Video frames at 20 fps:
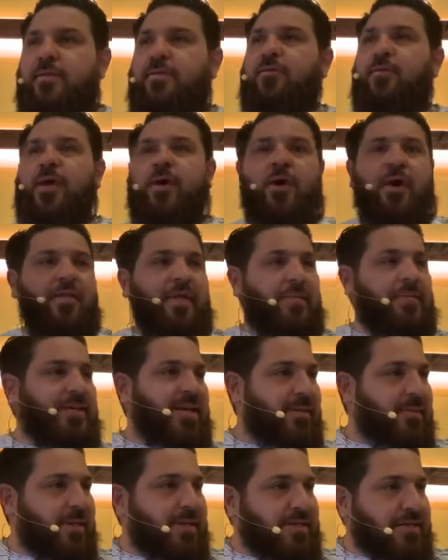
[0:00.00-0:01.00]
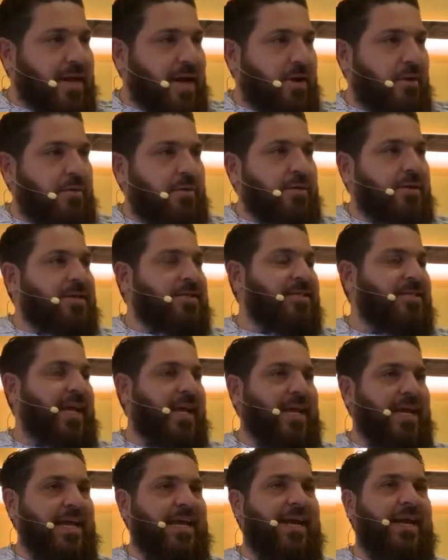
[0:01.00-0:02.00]
We call them demons now.
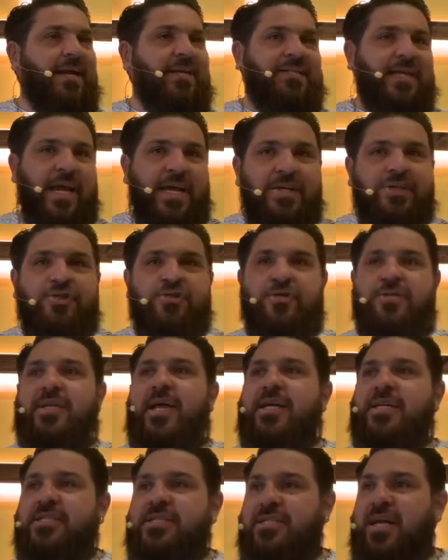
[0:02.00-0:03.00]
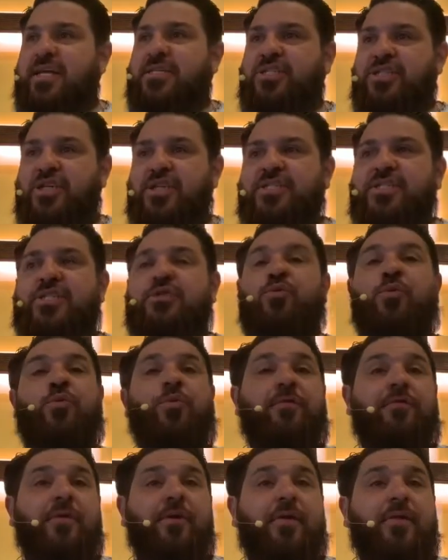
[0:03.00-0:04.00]
Satan and his angels, as, as Jesus would
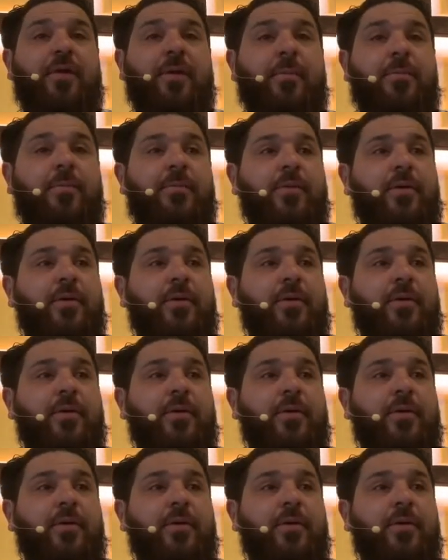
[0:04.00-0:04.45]
refer to them.